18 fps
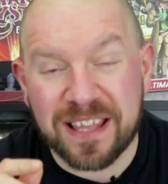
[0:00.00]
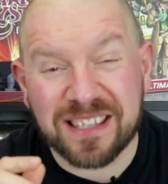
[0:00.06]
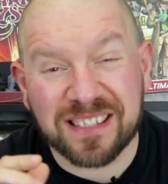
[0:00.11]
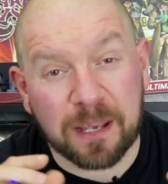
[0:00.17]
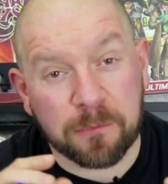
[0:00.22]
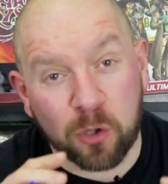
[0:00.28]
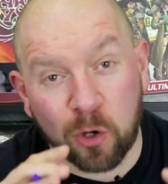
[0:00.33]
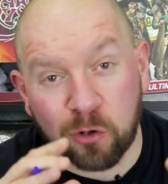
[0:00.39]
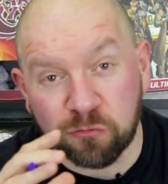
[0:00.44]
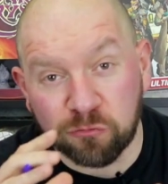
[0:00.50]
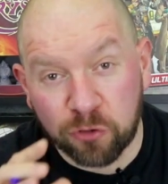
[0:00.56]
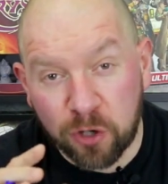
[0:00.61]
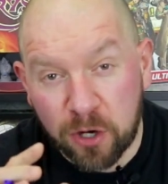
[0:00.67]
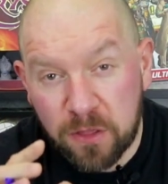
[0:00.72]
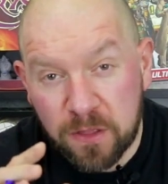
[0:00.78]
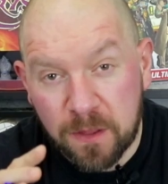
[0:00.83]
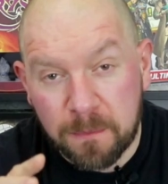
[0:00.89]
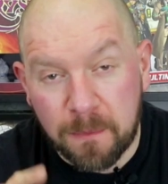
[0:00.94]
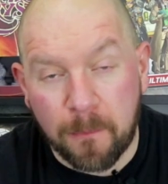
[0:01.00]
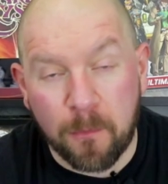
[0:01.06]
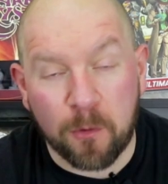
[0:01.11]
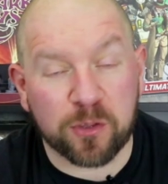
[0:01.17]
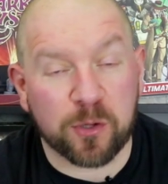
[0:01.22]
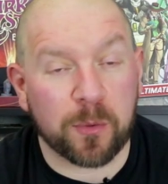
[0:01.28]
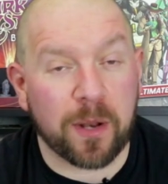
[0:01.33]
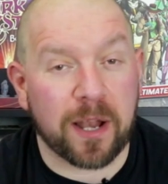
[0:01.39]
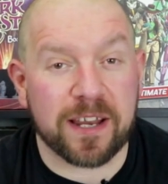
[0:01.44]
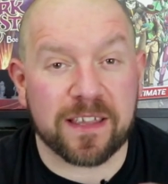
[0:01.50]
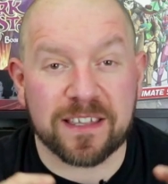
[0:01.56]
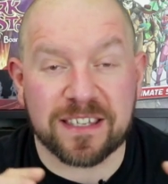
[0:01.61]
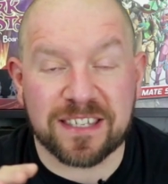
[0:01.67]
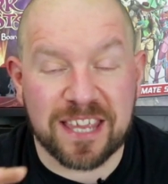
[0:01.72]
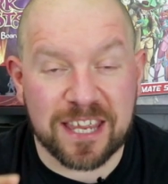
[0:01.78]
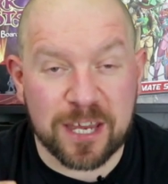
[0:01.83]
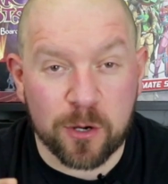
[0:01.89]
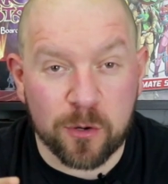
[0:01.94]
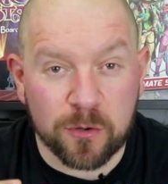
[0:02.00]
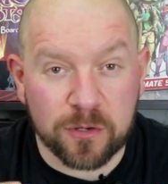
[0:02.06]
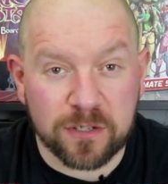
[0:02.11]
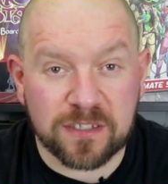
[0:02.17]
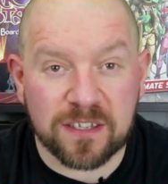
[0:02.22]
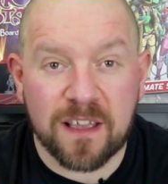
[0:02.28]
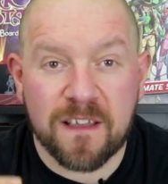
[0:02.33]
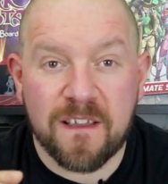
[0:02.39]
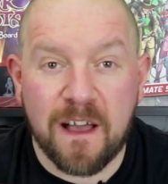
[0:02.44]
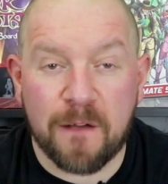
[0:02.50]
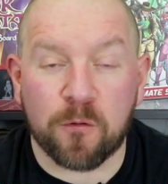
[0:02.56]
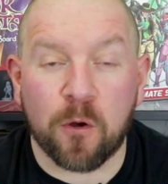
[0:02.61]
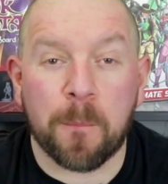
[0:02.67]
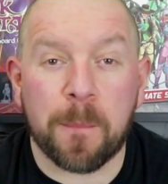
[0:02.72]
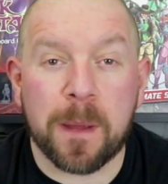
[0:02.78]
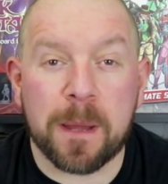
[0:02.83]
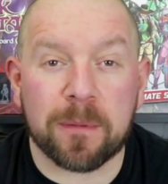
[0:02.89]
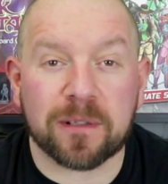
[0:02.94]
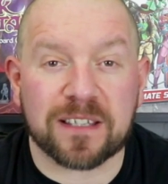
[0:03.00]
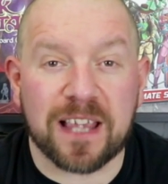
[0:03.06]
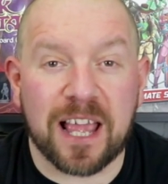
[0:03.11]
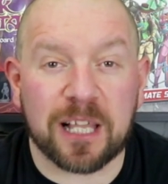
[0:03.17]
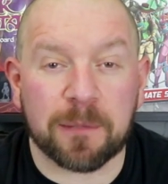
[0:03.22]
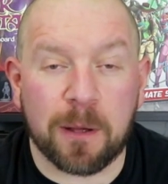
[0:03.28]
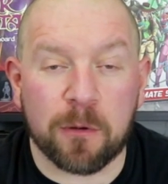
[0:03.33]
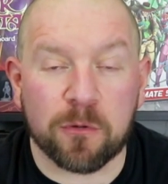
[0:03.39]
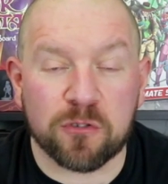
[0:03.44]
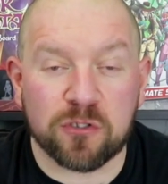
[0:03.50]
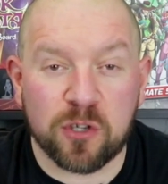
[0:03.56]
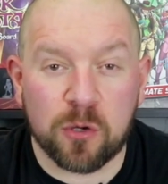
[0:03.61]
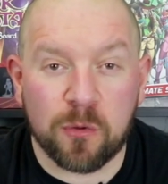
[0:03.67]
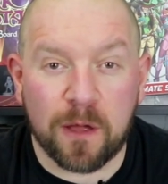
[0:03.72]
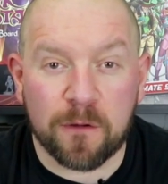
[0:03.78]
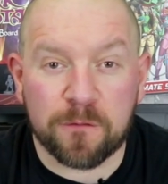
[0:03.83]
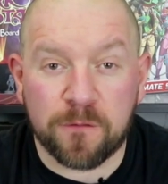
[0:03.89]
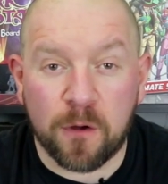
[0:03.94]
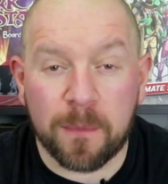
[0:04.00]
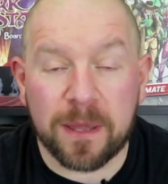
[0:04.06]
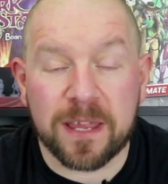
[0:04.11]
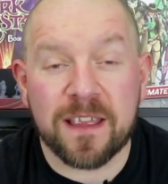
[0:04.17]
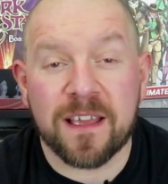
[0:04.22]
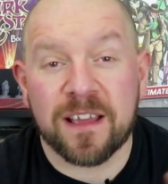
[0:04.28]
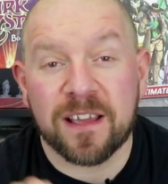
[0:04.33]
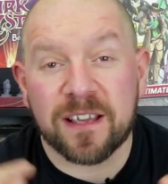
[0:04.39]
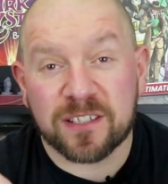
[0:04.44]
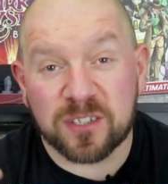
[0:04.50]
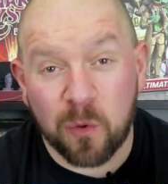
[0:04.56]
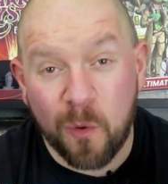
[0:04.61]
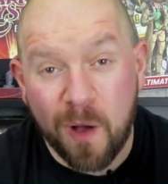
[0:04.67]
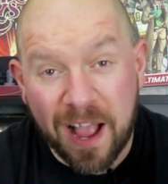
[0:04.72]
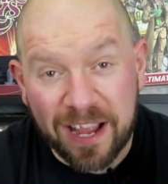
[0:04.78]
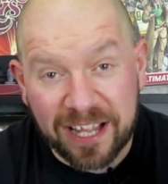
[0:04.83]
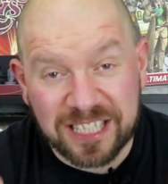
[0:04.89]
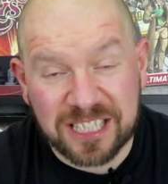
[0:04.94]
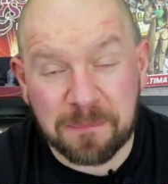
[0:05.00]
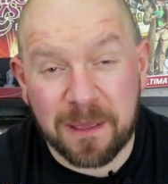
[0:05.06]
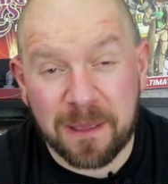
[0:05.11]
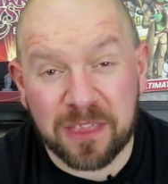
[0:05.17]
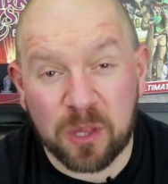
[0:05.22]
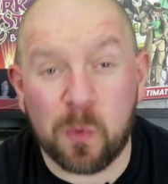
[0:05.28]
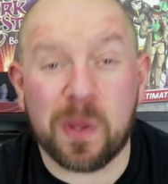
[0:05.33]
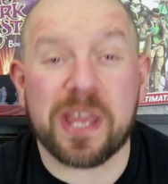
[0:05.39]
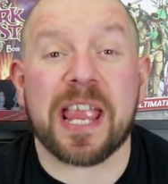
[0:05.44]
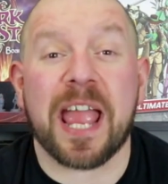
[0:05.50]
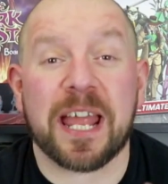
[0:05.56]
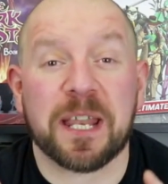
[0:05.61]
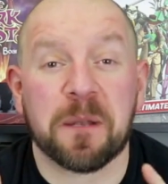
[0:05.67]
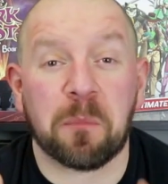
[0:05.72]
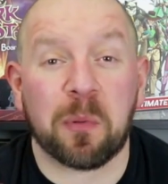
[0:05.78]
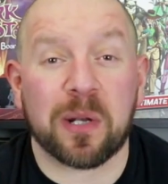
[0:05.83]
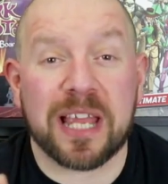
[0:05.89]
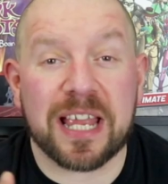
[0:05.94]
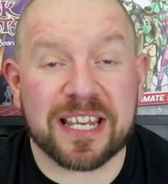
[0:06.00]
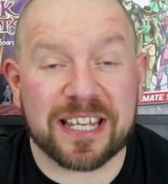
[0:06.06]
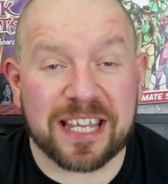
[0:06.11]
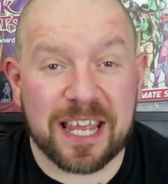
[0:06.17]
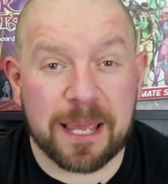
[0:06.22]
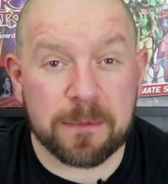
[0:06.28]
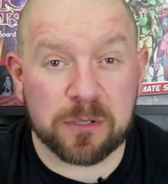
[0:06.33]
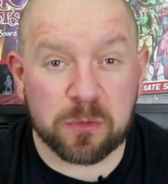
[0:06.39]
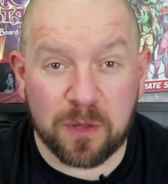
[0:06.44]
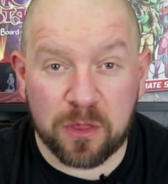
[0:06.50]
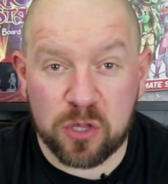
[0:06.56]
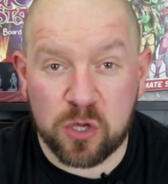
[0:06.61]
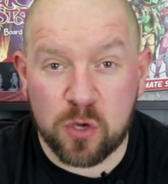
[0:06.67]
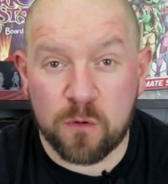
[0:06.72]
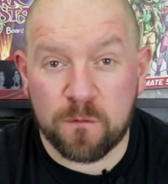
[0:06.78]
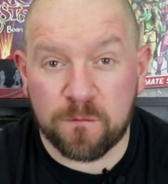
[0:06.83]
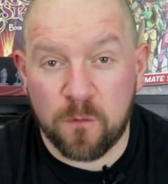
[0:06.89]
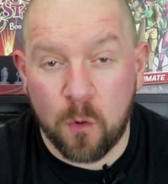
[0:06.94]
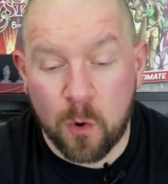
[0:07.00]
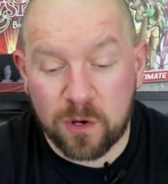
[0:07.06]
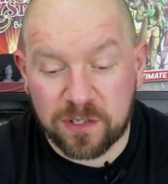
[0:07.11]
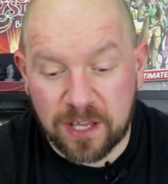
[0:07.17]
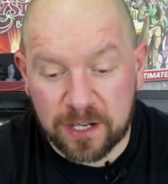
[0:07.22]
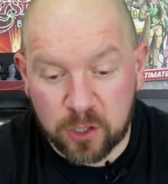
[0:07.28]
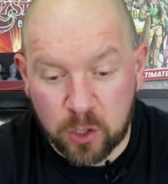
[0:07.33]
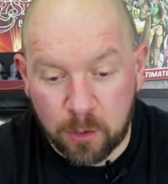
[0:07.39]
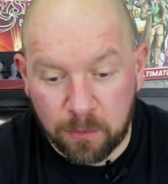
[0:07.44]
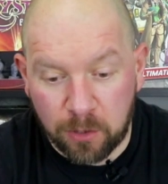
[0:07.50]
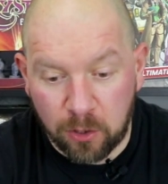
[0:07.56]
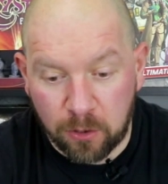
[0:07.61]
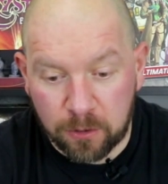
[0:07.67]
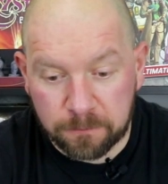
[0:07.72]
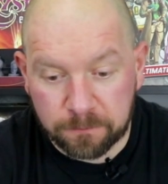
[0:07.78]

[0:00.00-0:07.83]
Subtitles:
I'm not running them. I'm not doing any of the TOs. I've got people to help out and do that for me so I can spend the weekend playing games with you folks that come along.